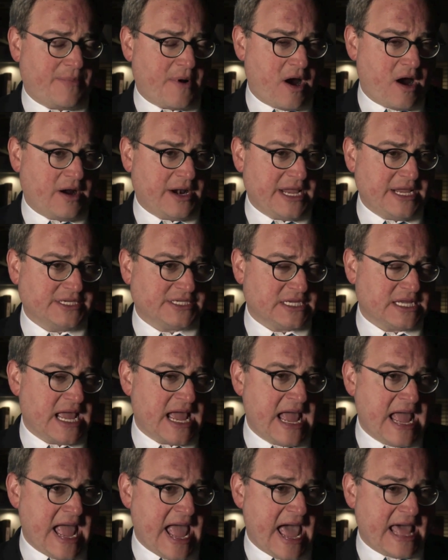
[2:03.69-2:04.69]
parties
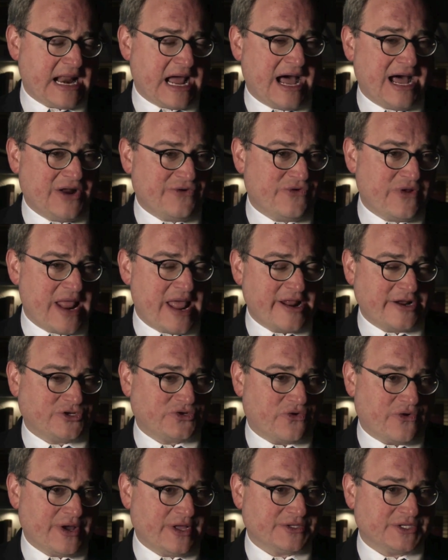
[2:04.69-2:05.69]
and 100
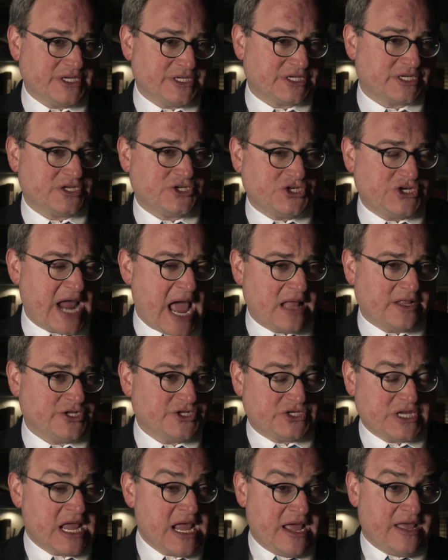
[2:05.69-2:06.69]
editorials is
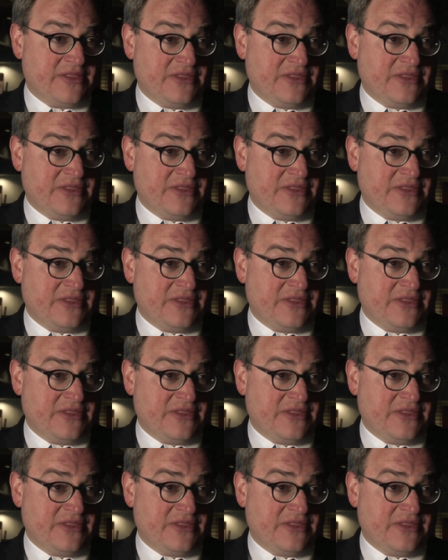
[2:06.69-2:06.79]
challenged,